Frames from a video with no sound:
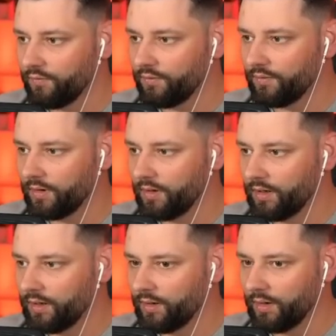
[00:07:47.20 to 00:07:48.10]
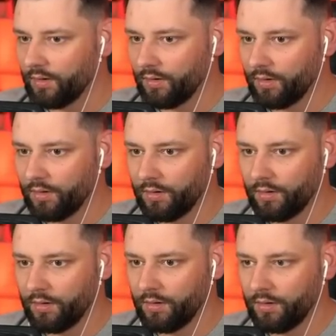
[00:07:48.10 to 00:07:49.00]

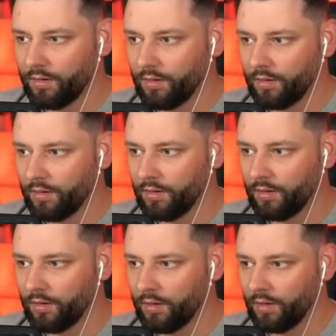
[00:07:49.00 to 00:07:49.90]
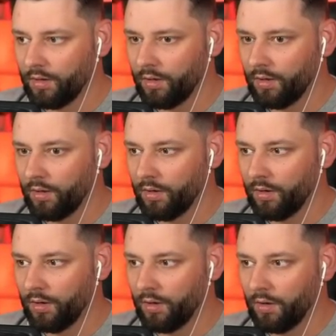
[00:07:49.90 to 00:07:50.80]

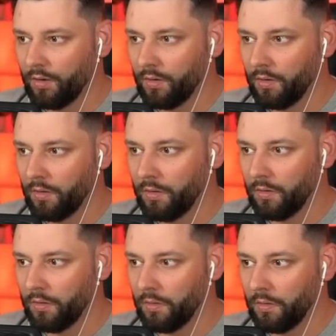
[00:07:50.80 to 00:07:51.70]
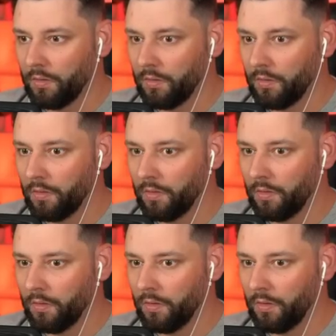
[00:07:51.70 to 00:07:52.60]

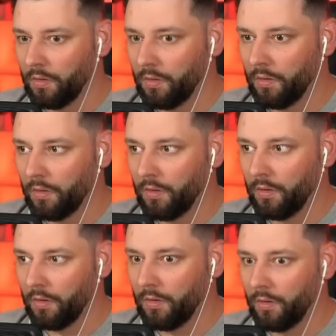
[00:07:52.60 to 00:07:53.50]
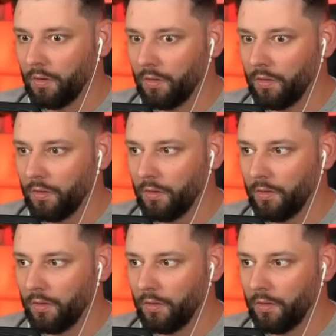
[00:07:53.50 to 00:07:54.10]
No one is speaking in this clip.